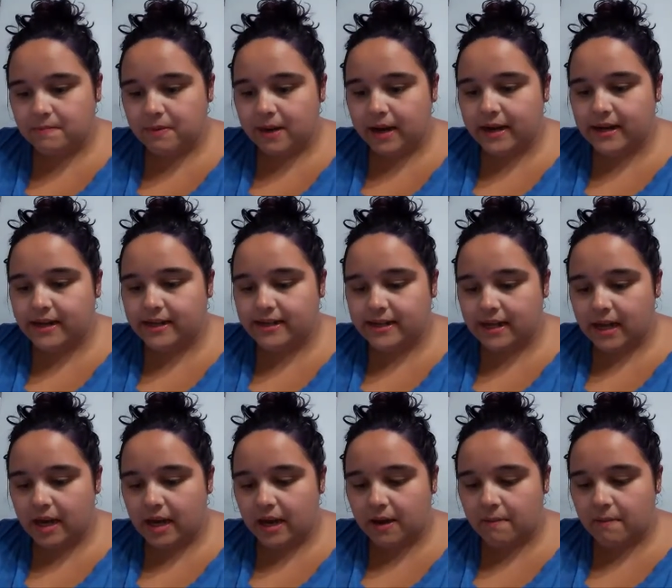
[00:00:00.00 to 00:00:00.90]
But
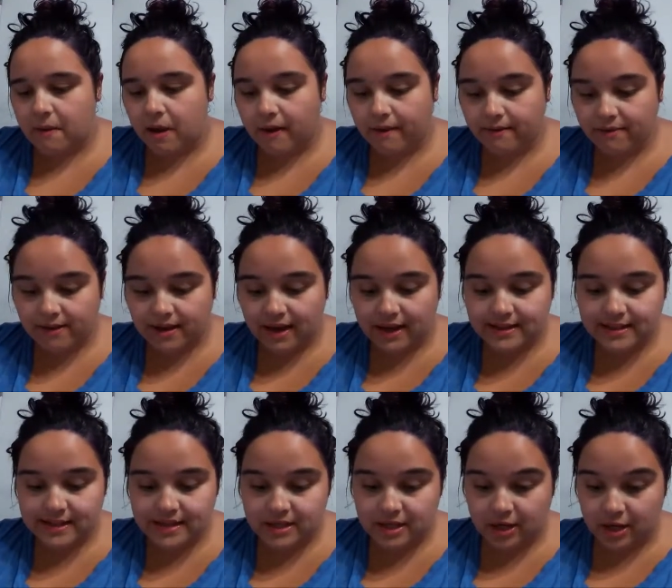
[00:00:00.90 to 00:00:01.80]
um obviously I
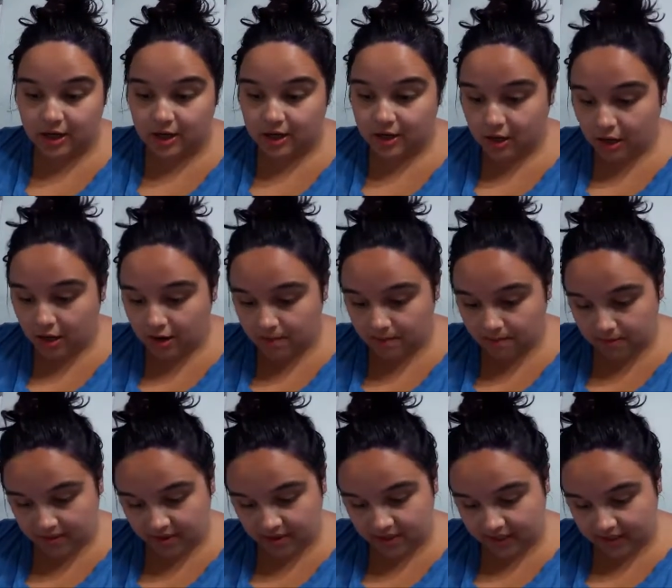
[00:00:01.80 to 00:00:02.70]
did not
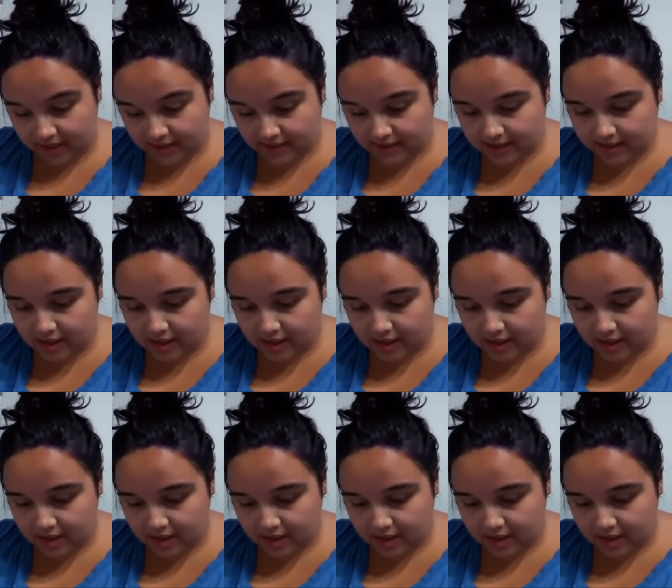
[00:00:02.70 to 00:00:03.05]
accomplish it